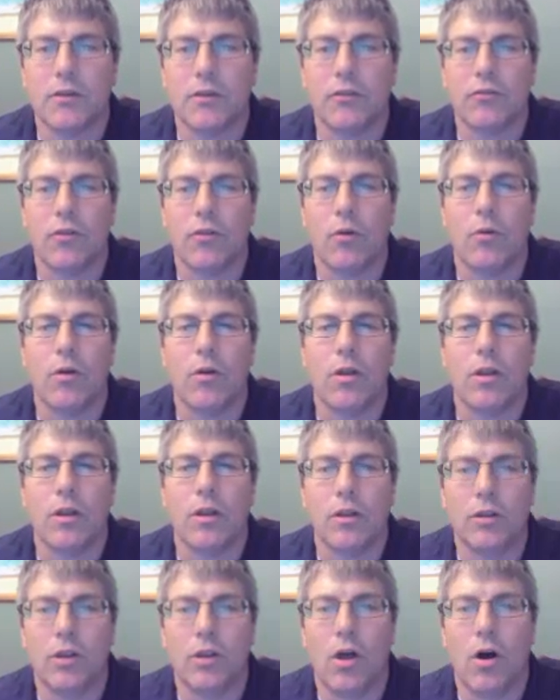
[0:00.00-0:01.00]
So
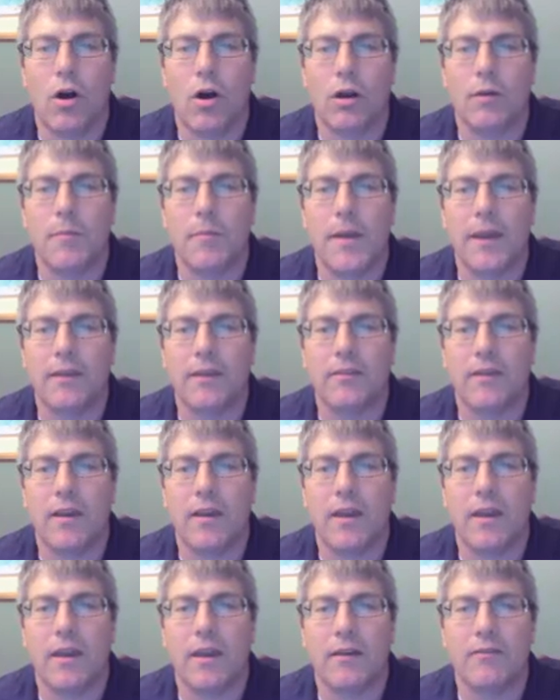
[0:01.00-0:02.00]
log base
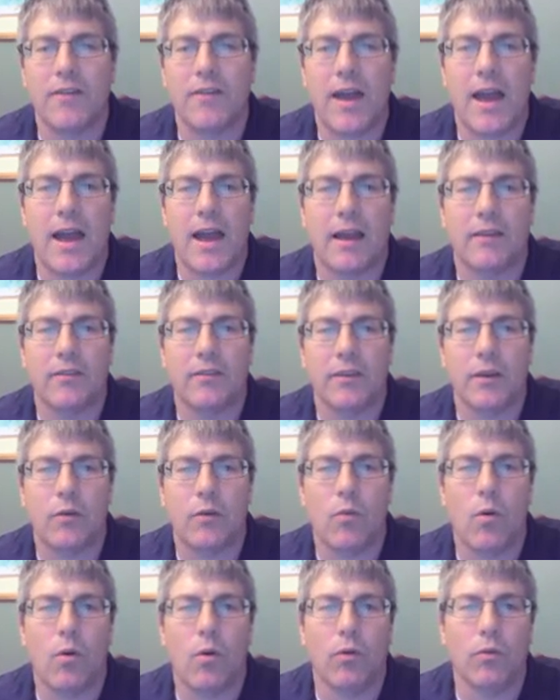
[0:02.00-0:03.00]
A of x
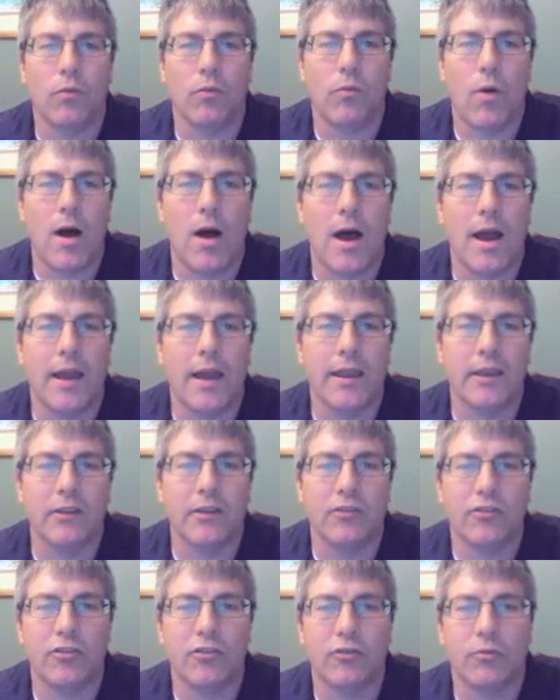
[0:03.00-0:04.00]
equals y
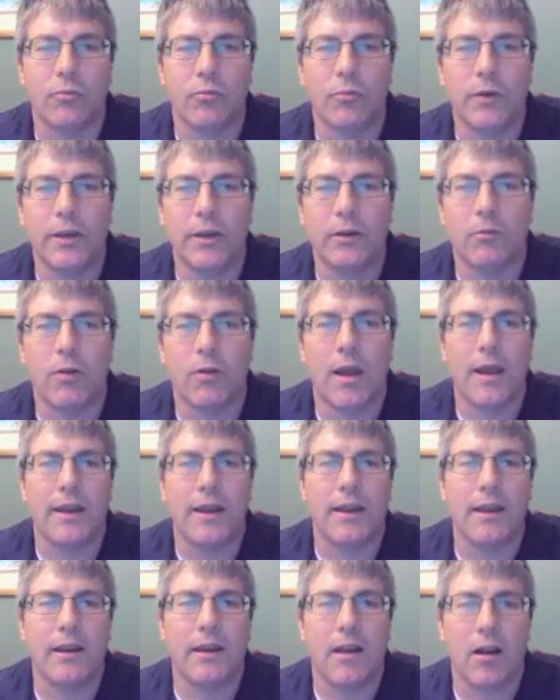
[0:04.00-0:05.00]
is just
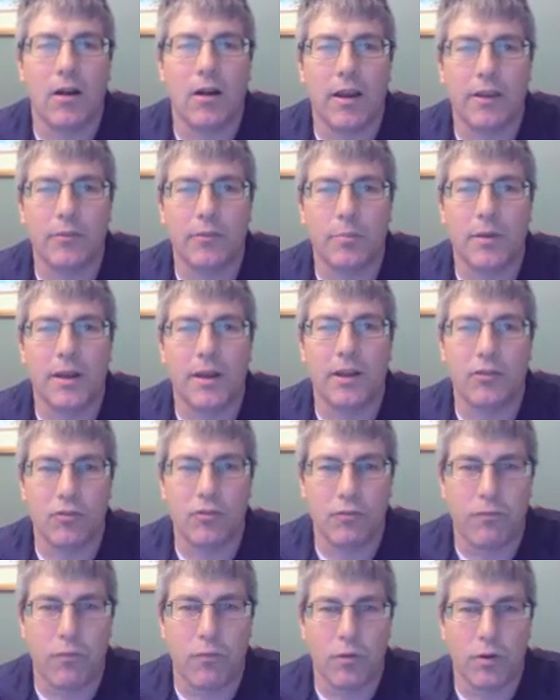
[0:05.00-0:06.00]
rewriting our
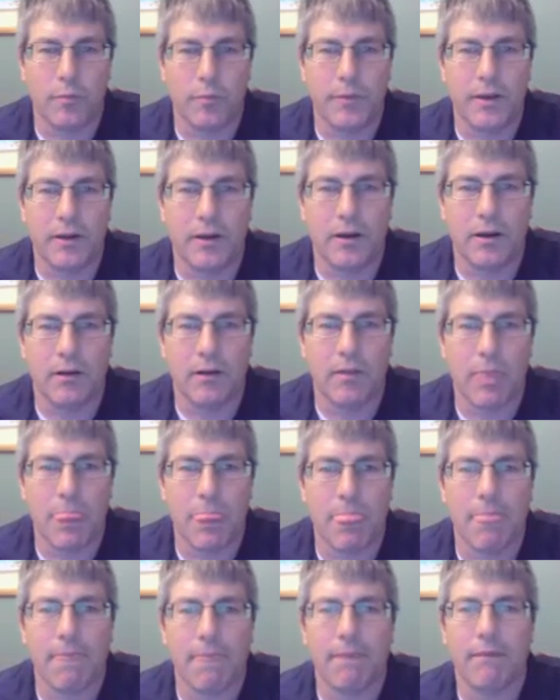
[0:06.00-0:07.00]
exponential form here
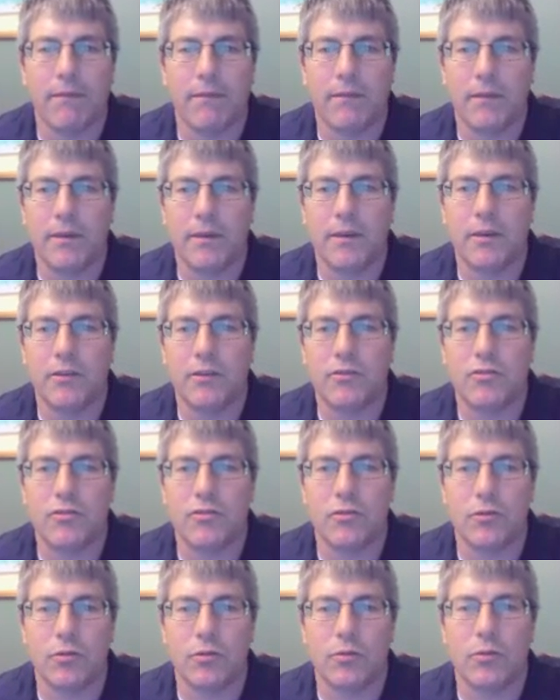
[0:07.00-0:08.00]

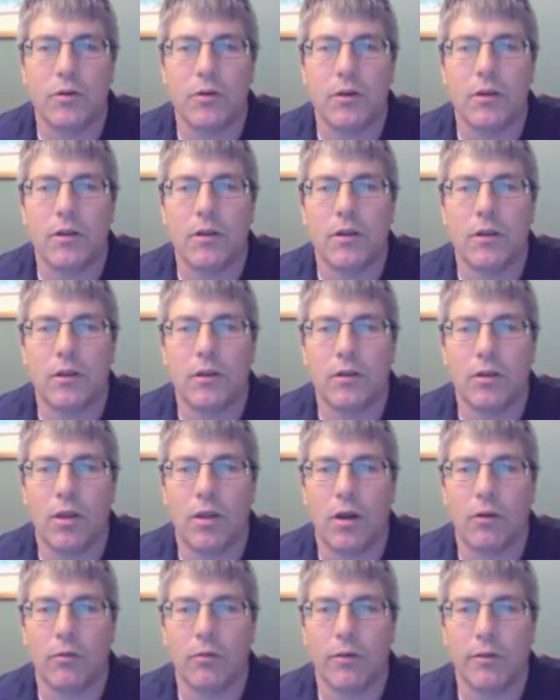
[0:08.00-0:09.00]
into
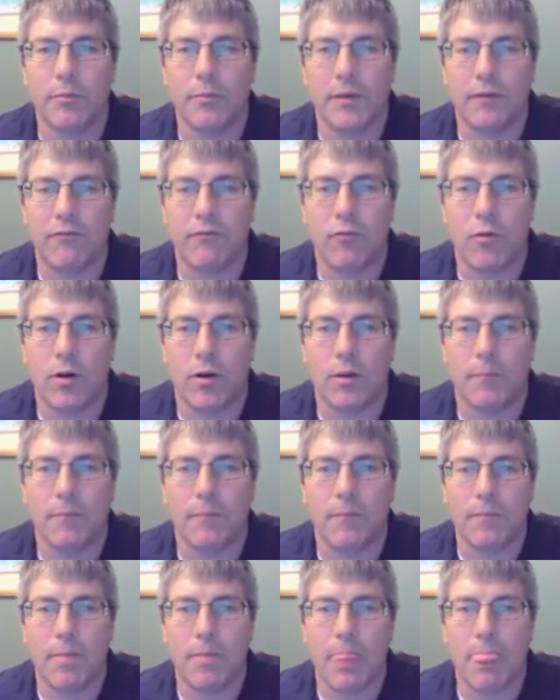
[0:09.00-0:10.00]
logarithmic form.
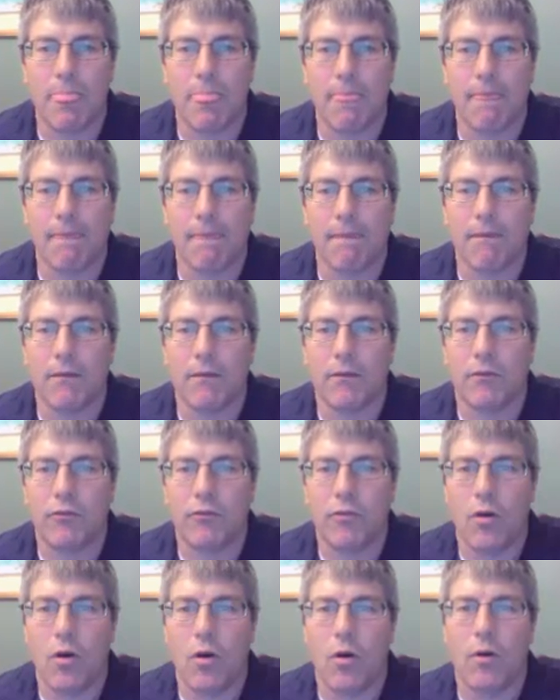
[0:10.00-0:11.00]

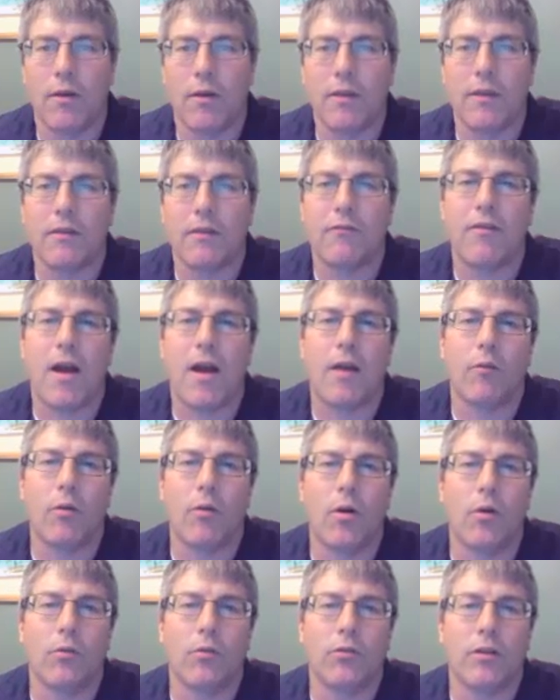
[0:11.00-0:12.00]
So if I
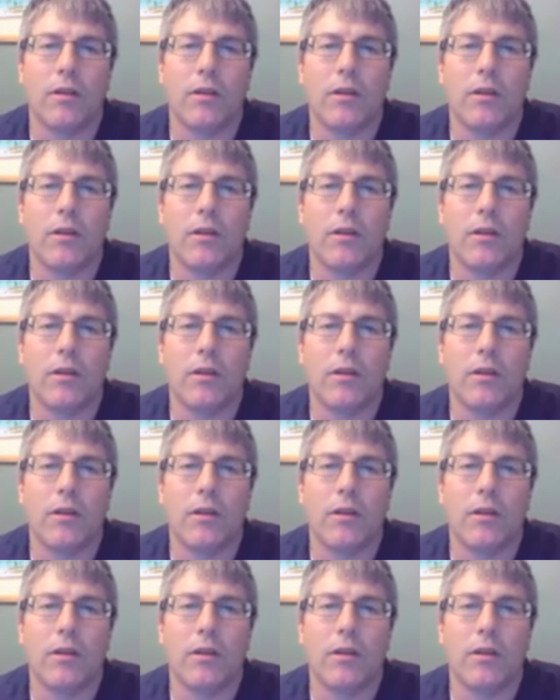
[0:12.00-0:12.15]
wrote